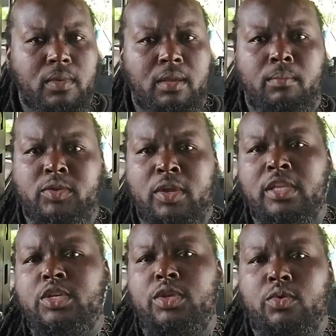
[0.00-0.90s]
between the
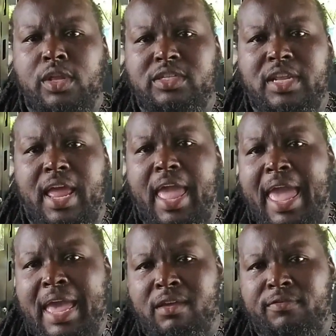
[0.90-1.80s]
two units that I
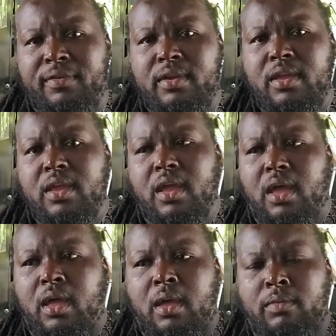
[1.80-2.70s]
have,
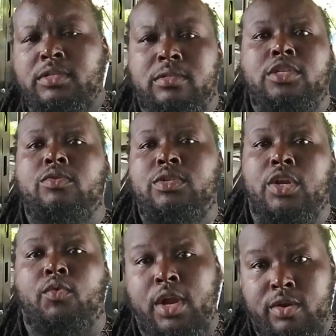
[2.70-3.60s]
the two
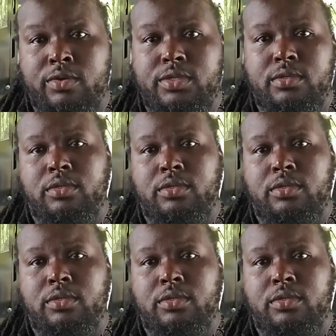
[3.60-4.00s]
generators,